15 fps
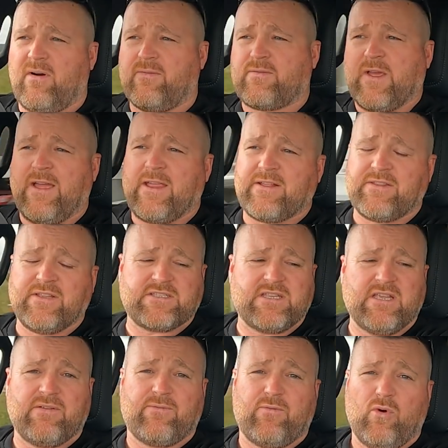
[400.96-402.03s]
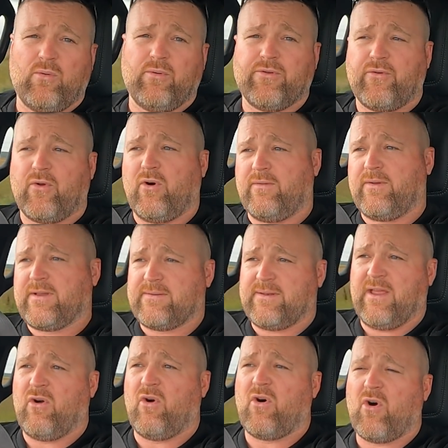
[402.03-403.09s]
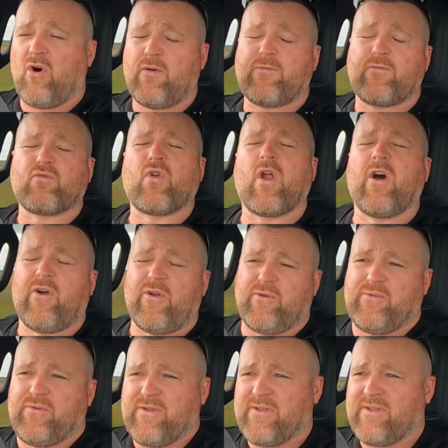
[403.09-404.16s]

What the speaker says: I've taken this thing four-wheel driving. Now, off-road,